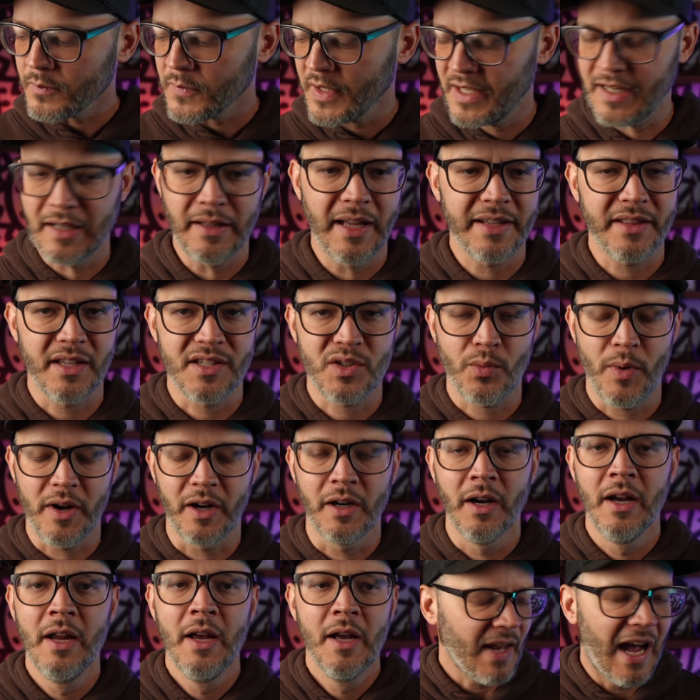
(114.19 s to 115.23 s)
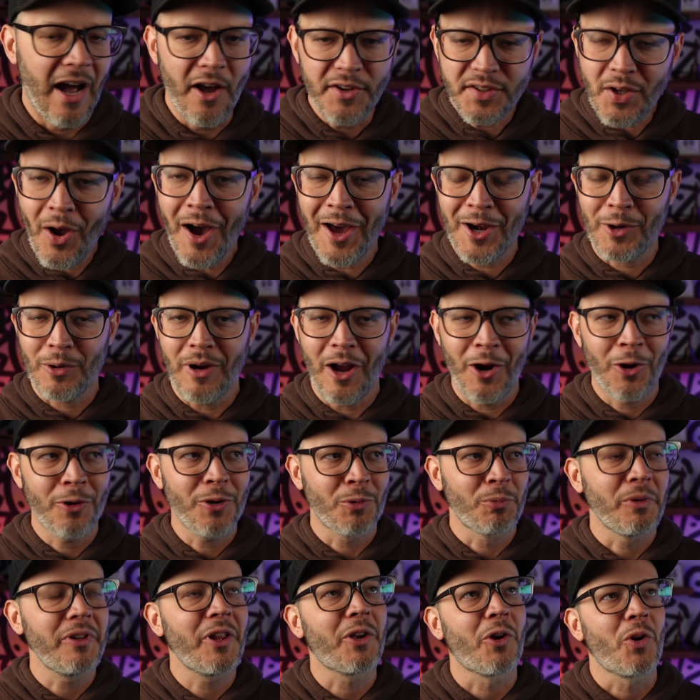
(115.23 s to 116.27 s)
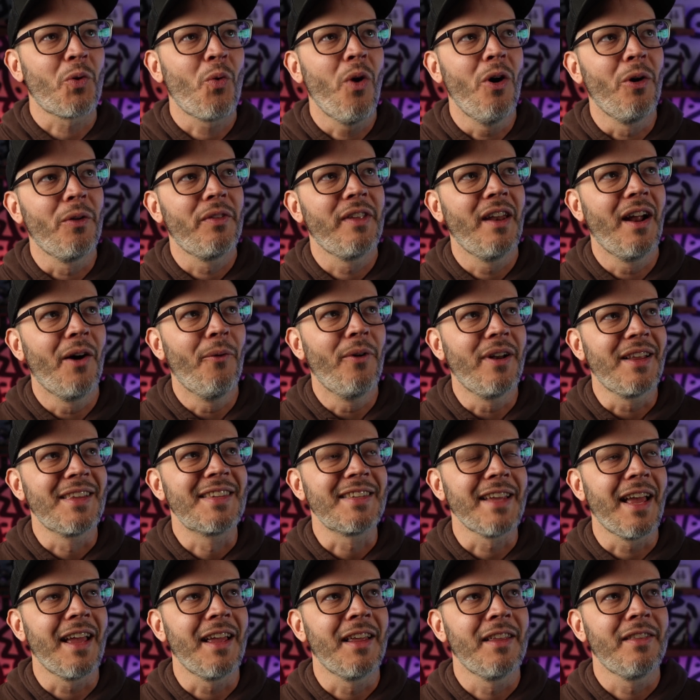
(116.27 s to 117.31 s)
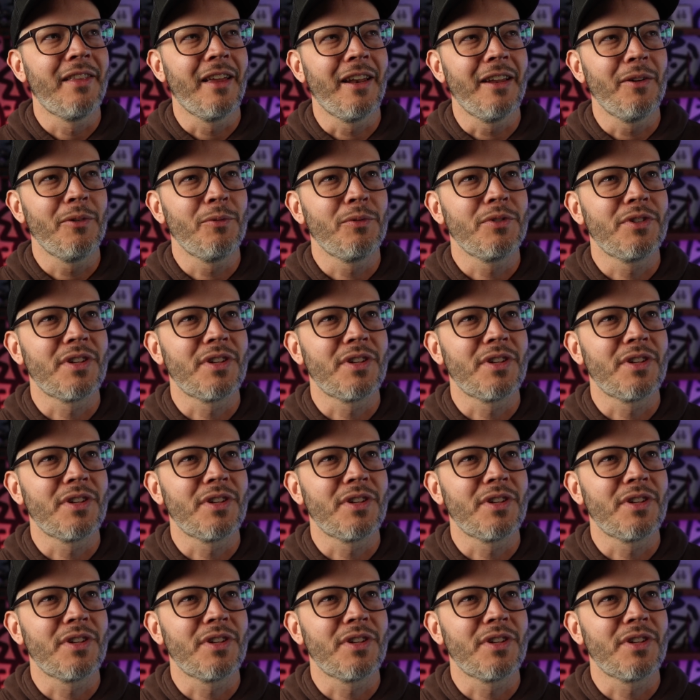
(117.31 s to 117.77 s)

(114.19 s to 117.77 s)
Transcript: And I like this sweater. I also had a, I heard a really good quote that I want to say that